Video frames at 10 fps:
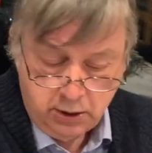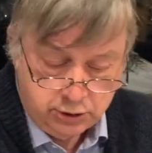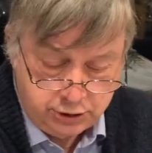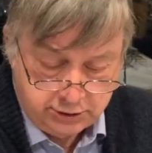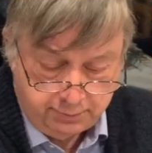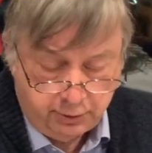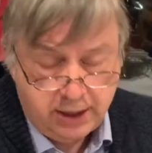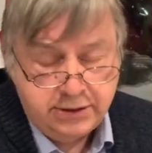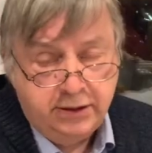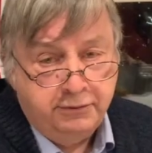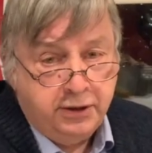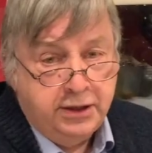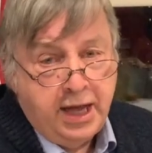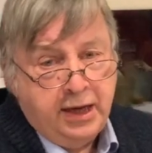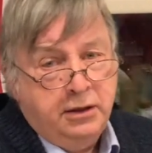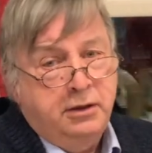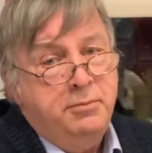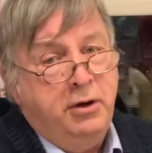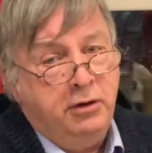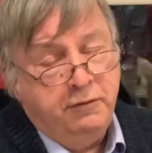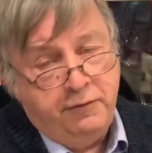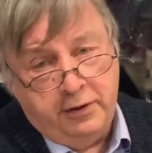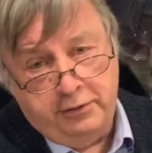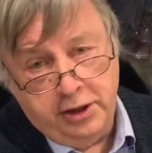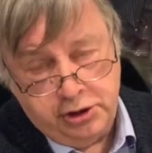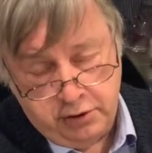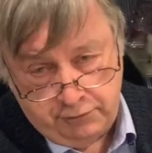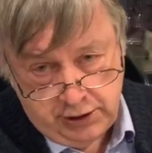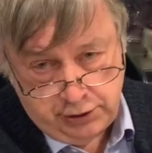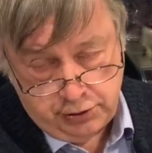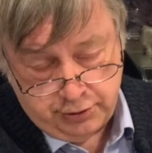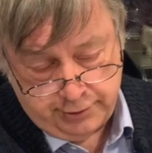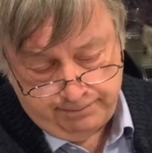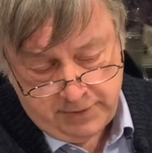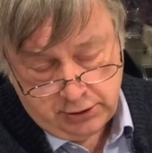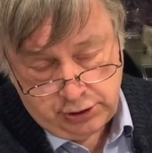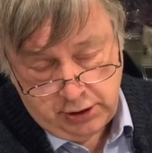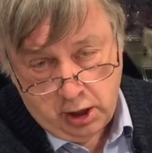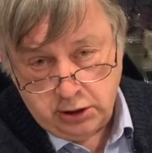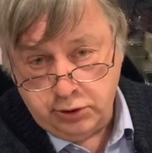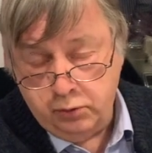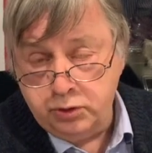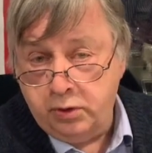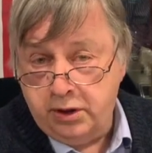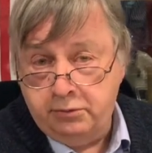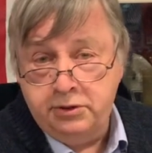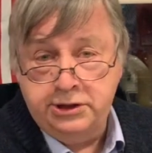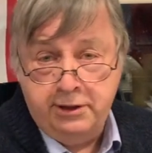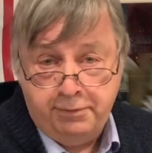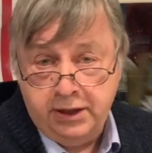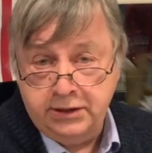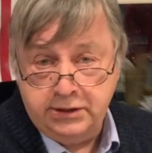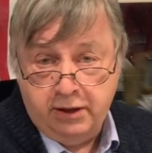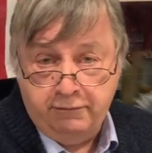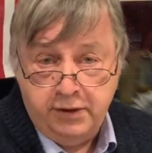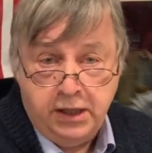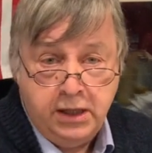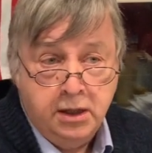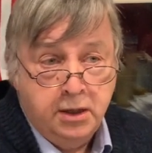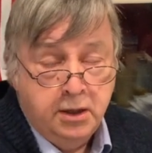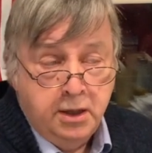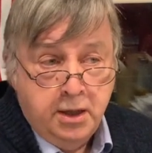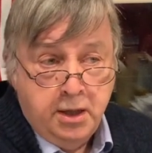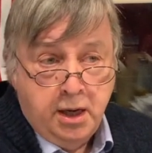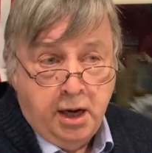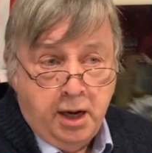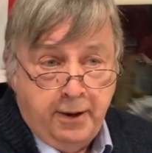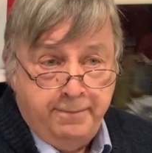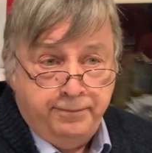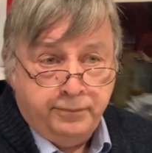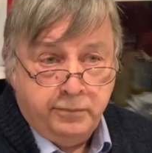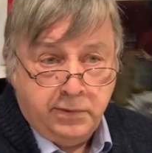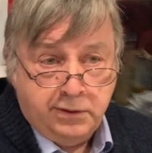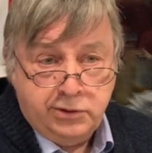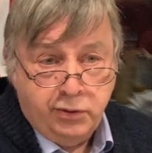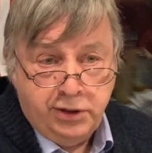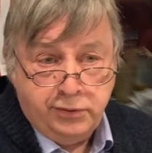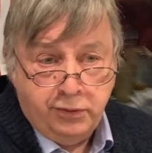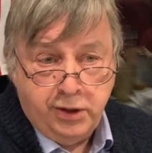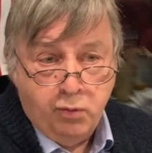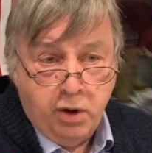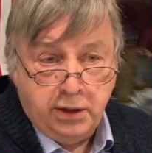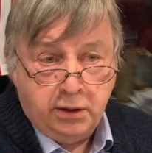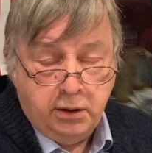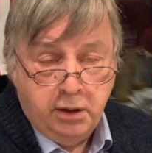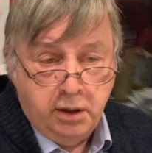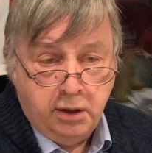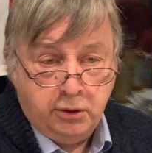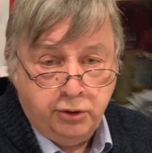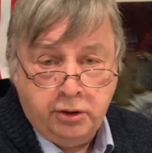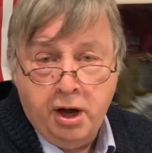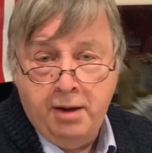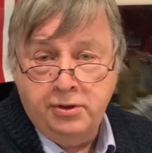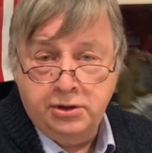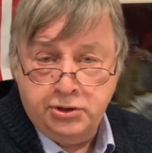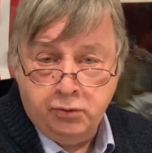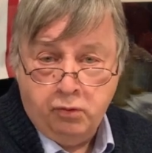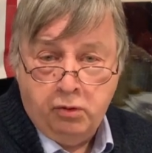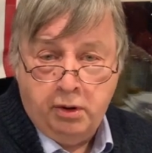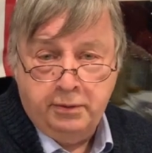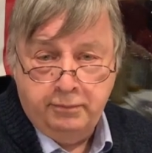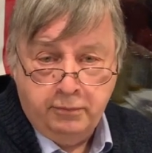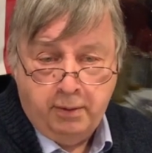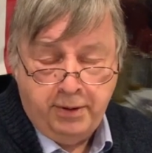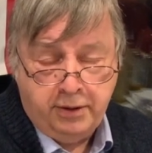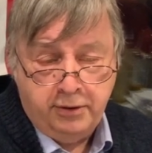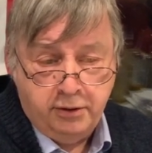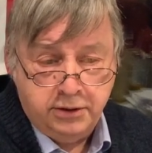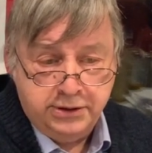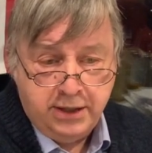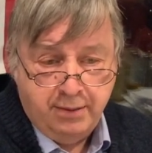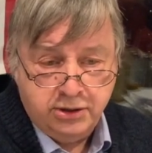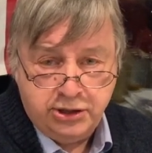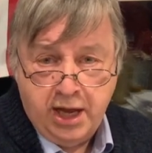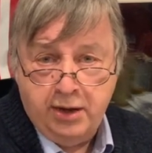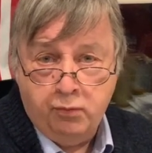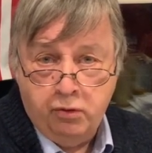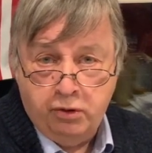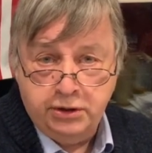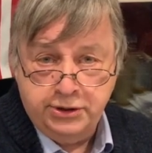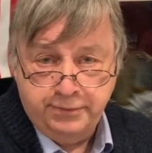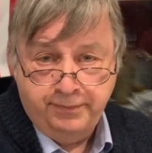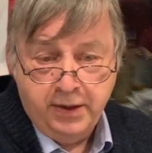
She's the president of the Connecticut American Federation of Teachers. Now, she also was one of the recipients of the 2021 Good Communist Award, better known as the Amistad Awards.